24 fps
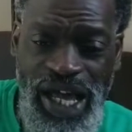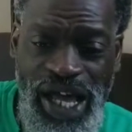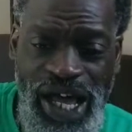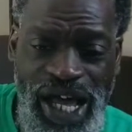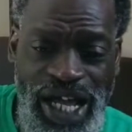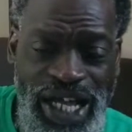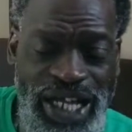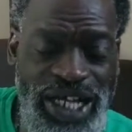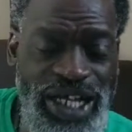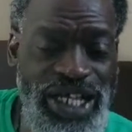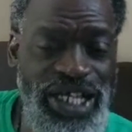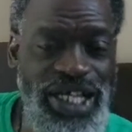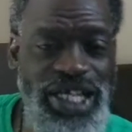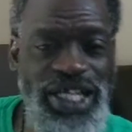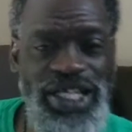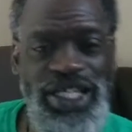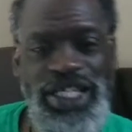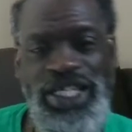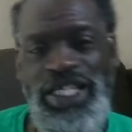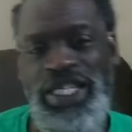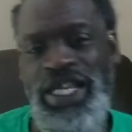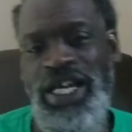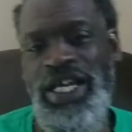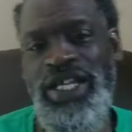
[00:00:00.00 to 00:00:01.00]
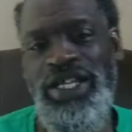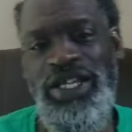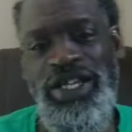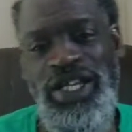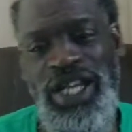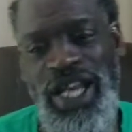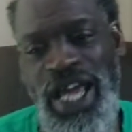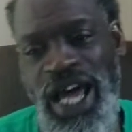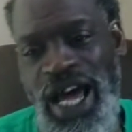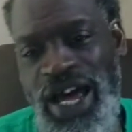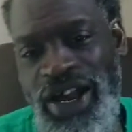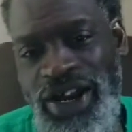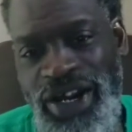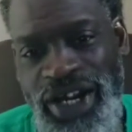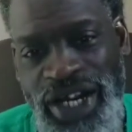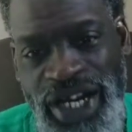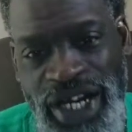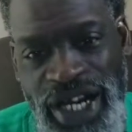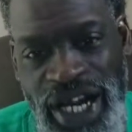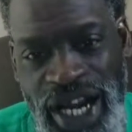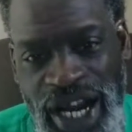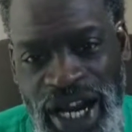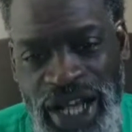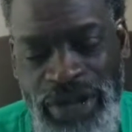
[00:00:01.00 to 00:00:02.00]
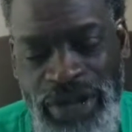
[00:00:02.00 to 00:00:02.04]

I couldn't get the thunder louder than that.